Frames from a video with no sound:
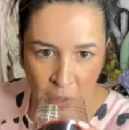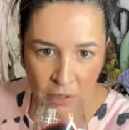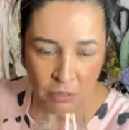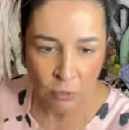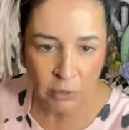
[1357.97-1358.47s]

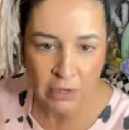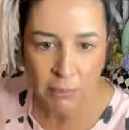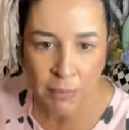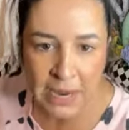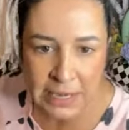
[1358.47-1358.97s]
The wreath
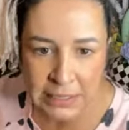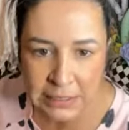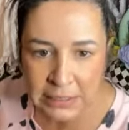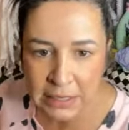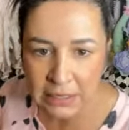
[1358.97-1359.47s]

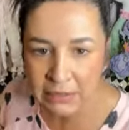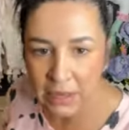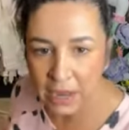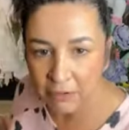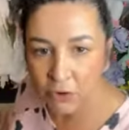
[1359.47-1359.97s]
base is an
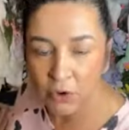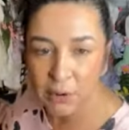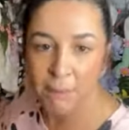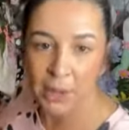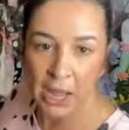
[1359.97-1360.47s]

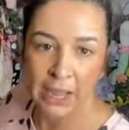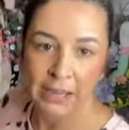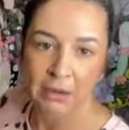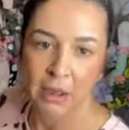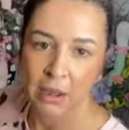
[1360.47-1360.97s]
evergreen
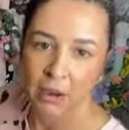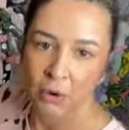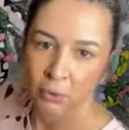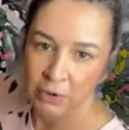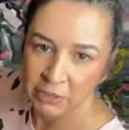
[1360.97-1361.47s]
pine
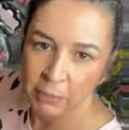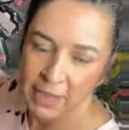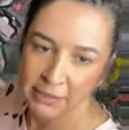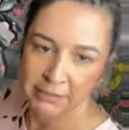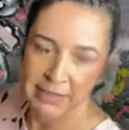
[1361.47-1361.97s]
wreath
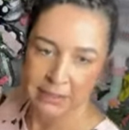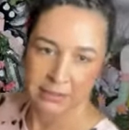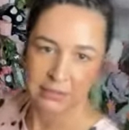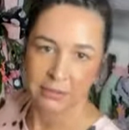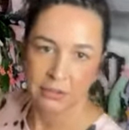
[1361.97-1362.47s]
base.
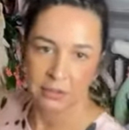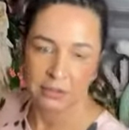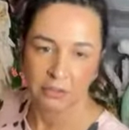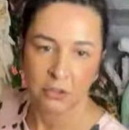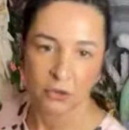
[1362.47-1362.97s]
Yes, it's
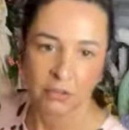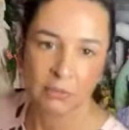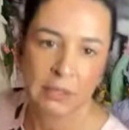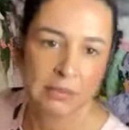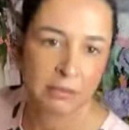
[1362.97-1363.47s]
the
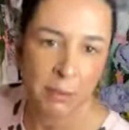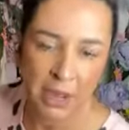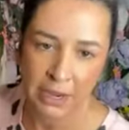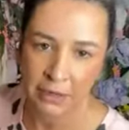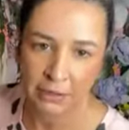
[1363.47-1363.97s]
Christmas
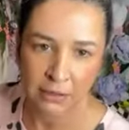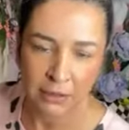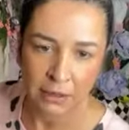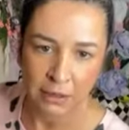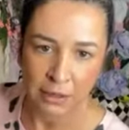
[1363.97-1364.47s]
pine
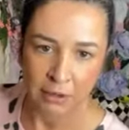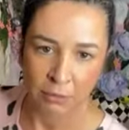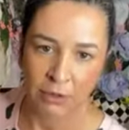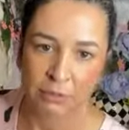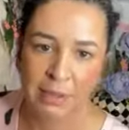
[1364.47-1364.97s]

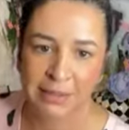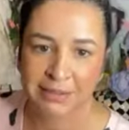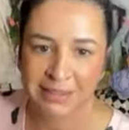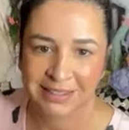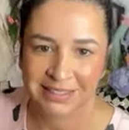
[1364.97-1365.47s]
wreath
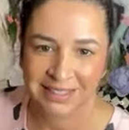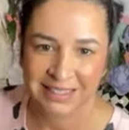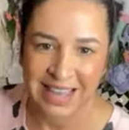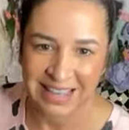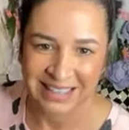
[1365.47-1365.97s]
bases.
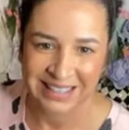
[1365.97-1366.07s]
Yes.